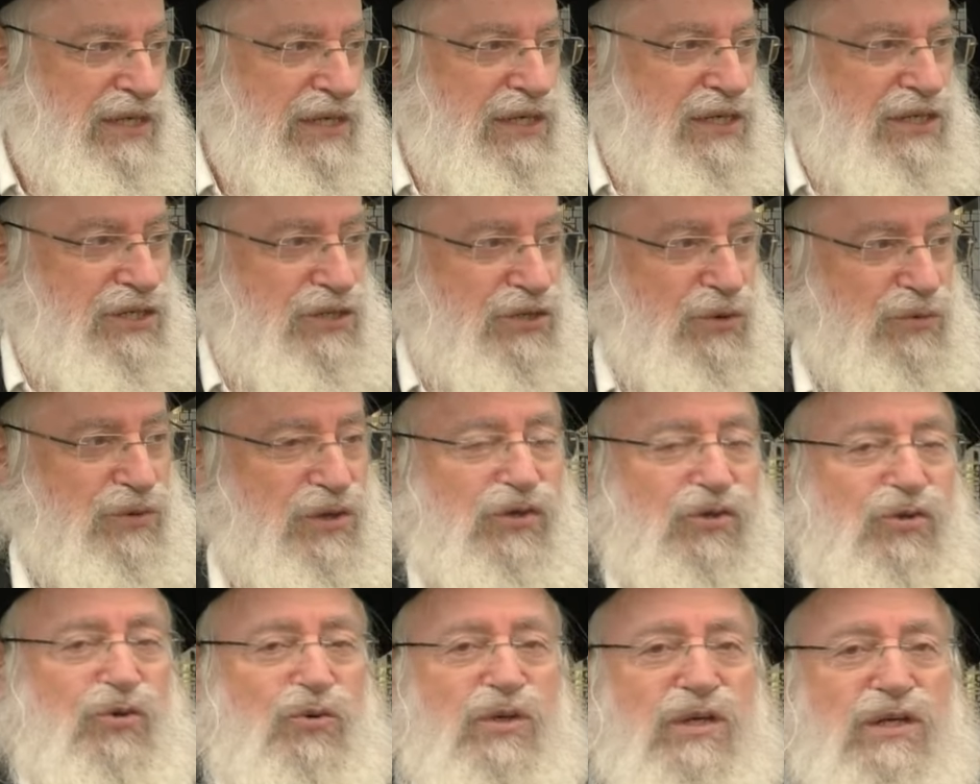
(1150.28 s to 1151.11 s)
So the
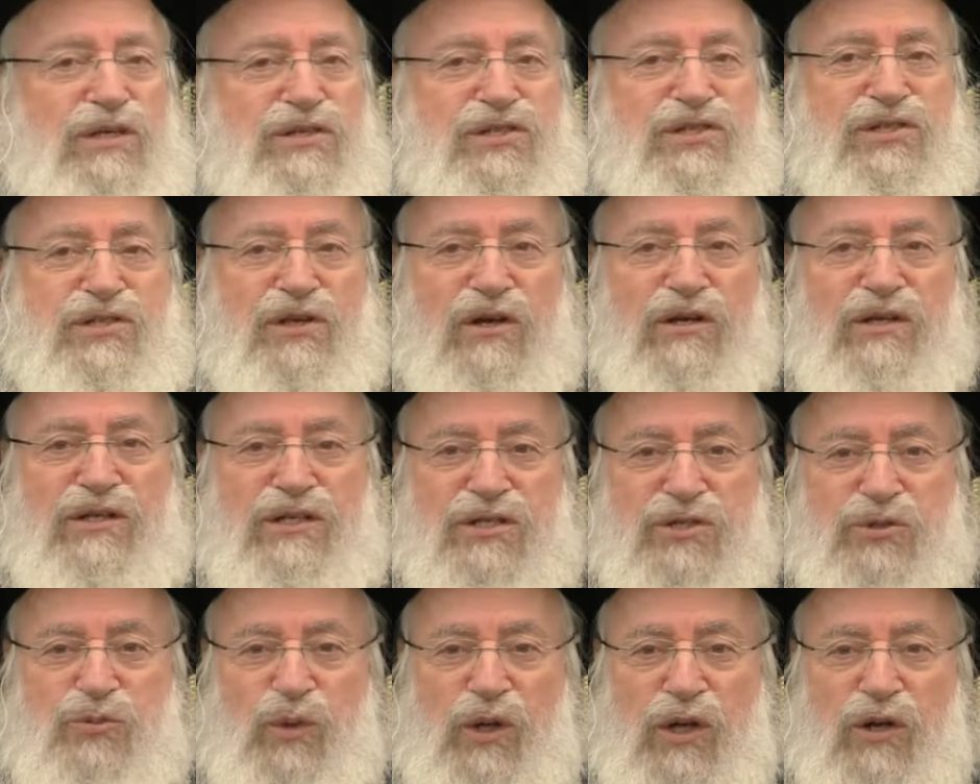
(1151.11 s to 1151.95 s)
two
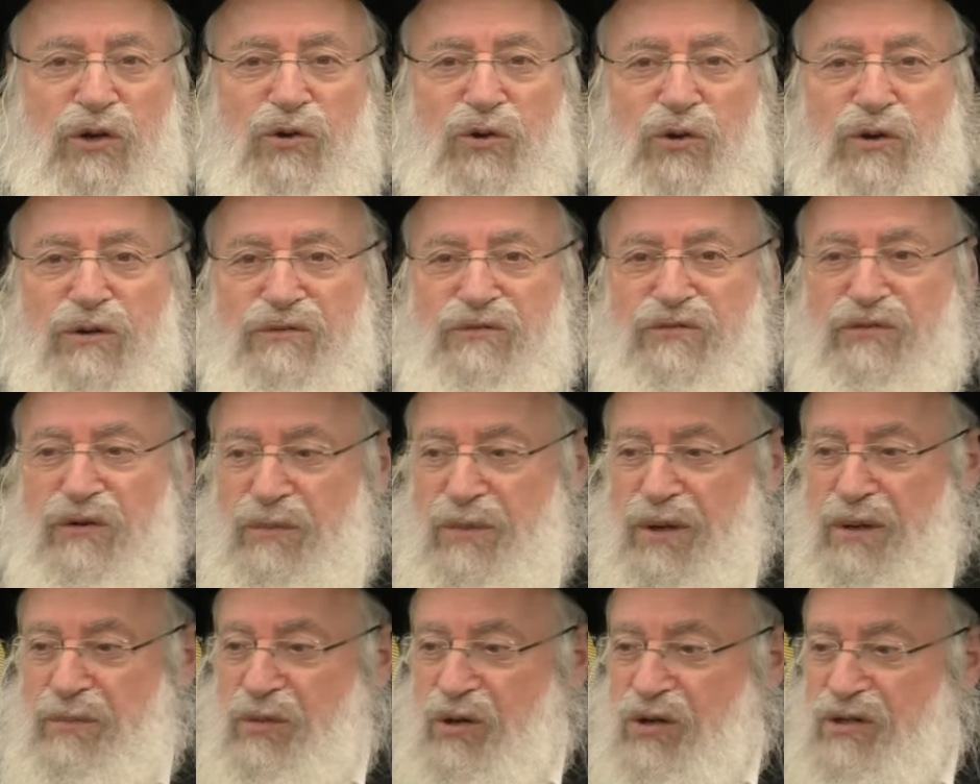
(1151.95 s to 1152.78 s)
yesodis we learn from
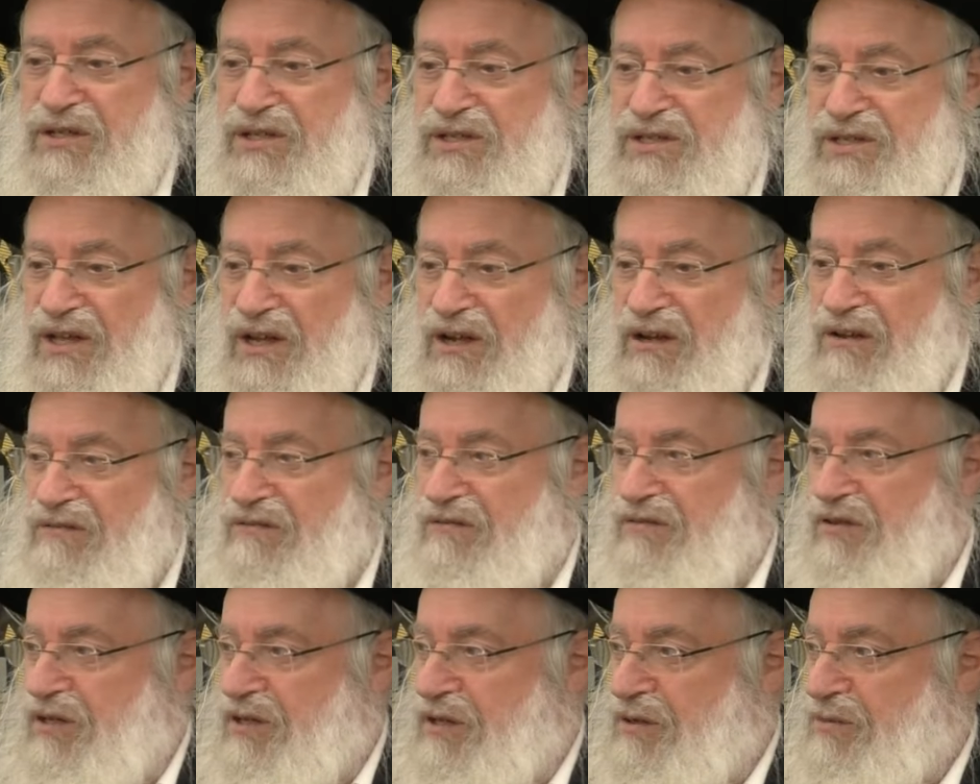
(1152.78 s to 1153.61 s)
Avodas
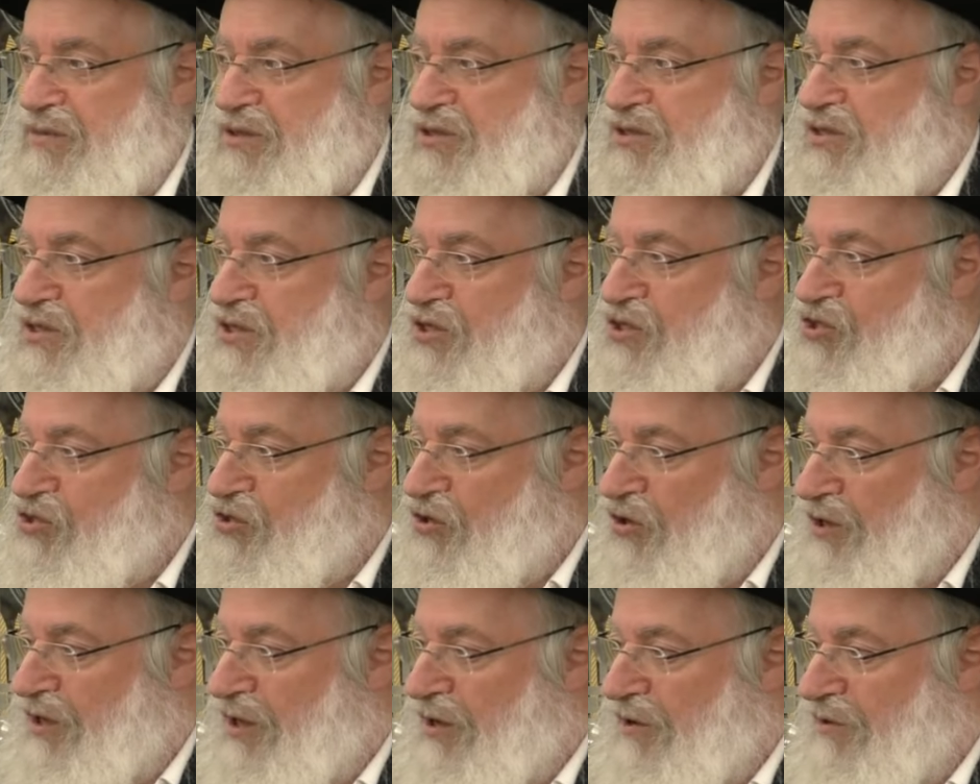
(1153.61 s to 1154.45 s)
Halavim is the
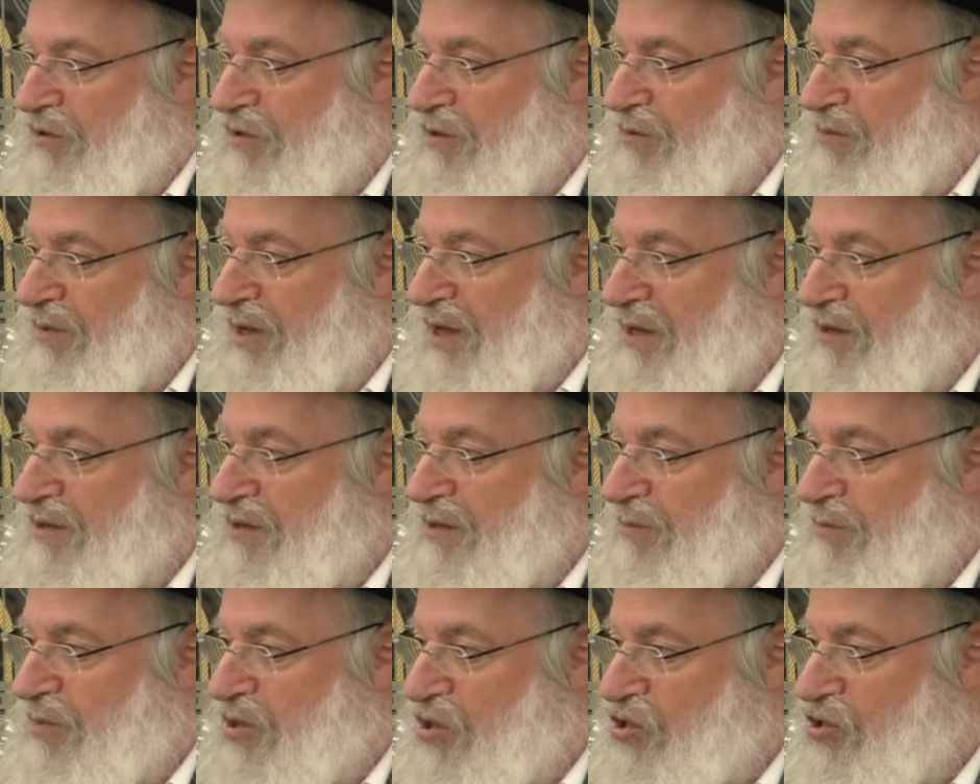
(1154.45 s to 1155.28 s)
shoyarim and
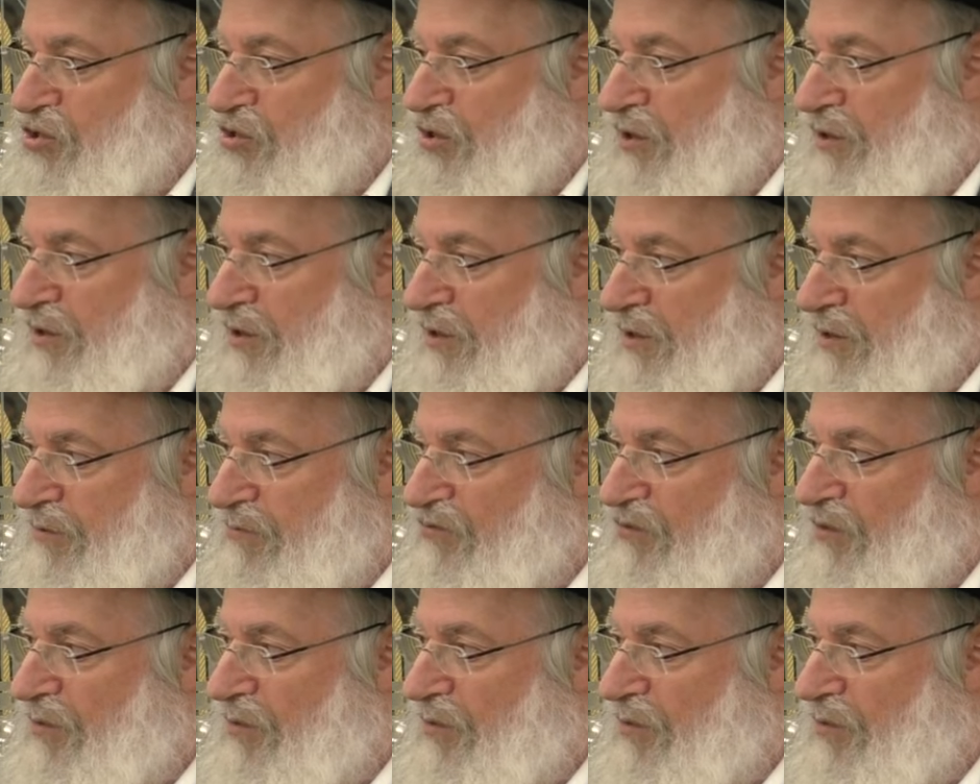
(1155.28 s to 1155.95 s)
the mishoyarim.